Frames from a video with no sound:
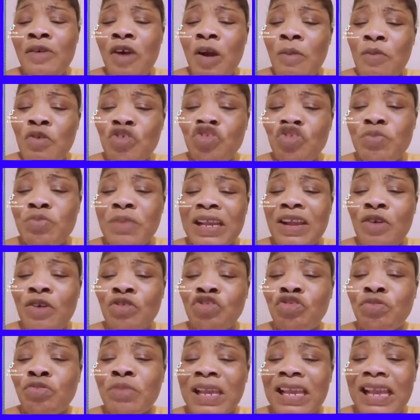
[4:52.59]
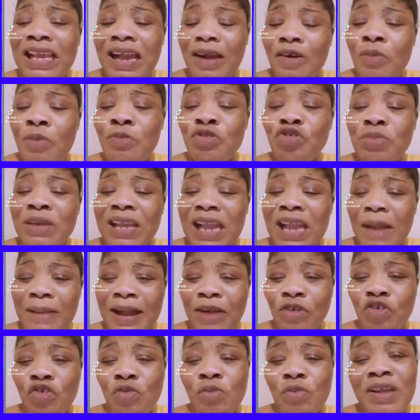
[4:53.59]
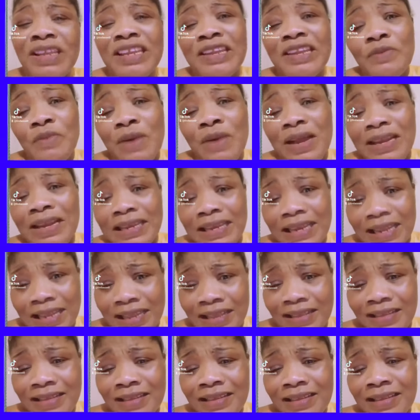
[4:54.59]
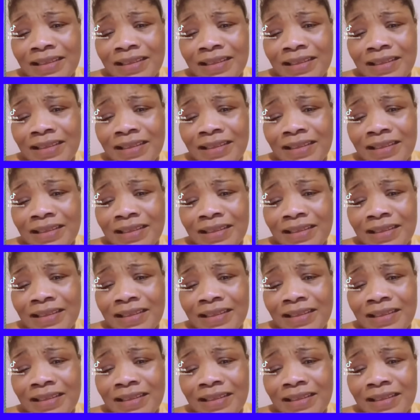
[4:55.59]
Omutumika back no more than one day.